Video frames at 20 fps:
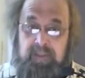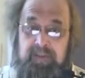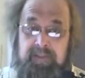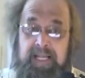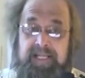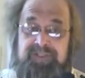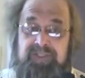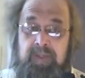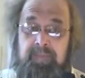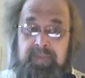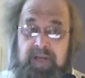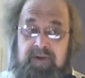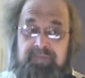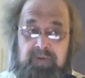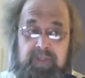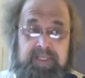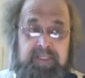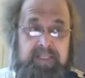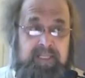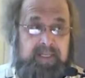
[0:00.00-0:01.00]
That's in
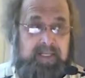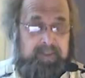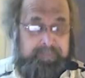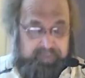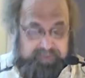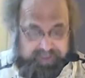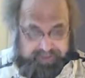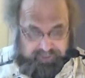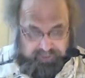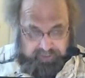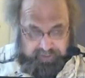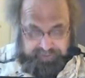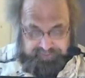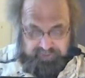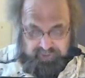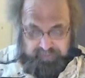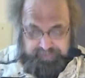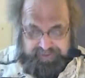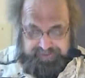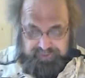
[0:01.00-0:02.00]
Beverly, at a place called
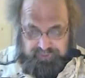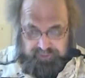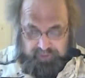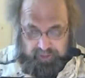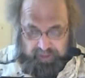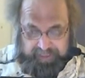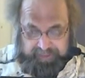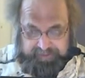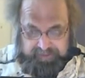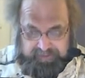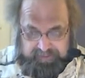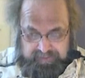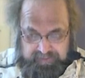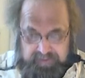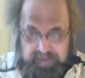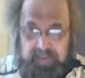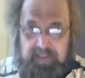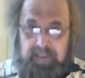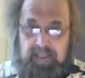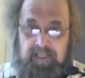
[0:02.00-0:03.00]
Smith's Dock.
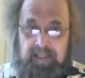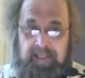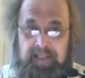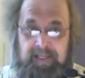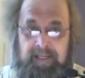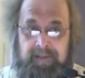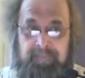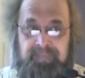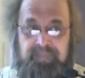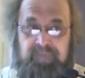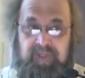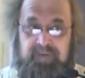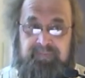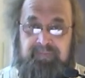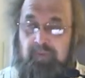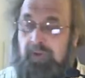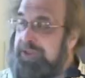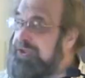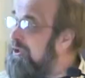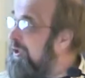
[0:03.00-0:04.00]
Um,
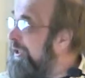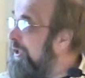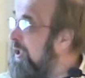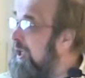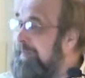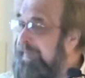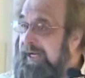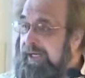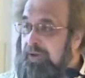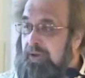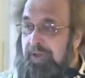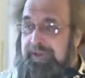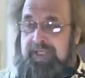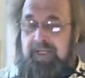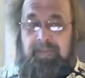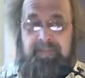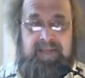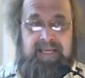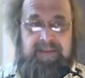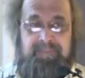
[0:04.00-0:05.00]
unfortunately, on my
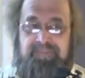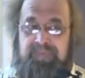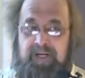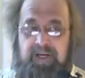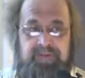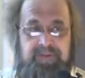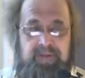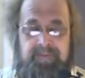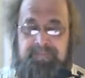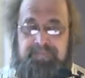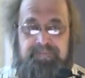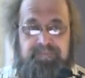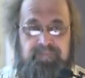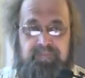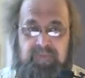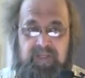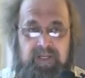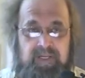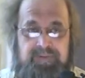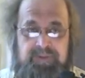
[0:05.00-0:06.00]
earlier map there, the,
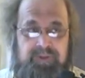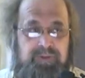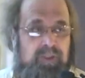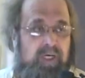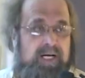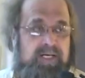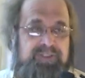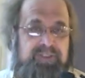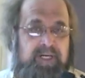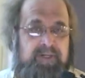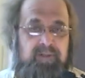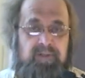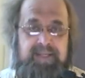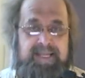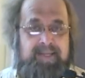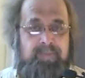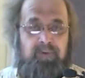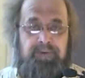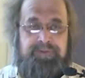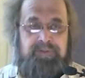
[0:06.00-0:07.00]
uh, the docks aren't
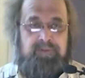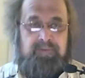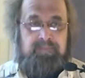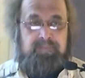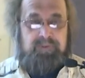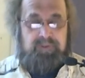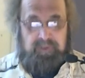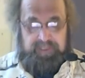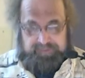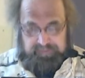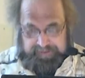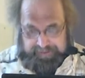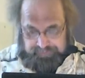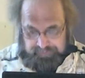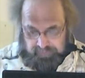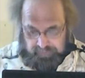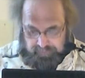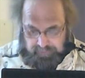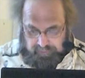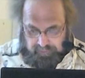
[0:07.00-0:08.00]
labeled, so I, I
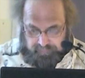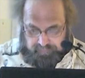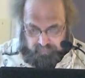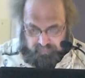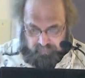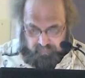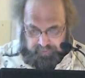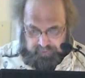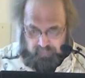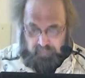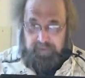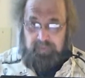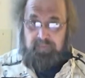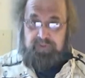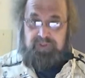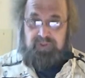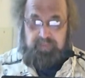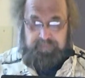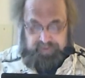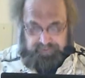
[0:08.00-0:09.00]
don't know which one
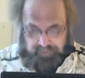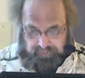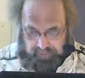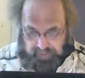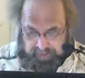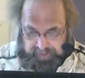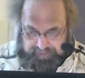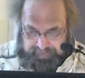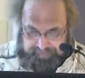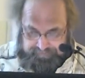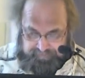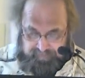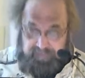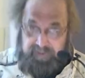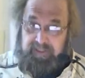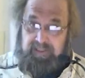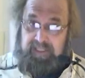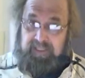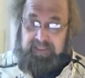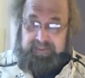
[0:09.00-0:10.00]
was Smith's Dock.
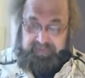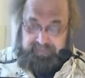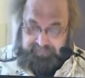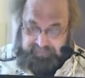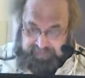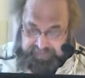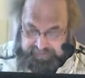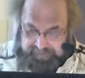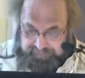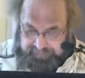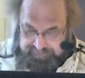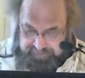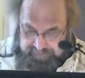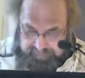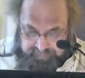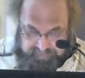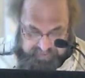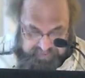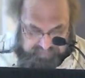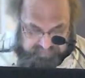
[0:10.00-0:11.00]
I'd like to find out
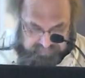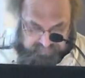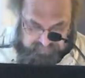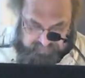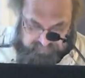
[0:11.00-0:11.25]
someday.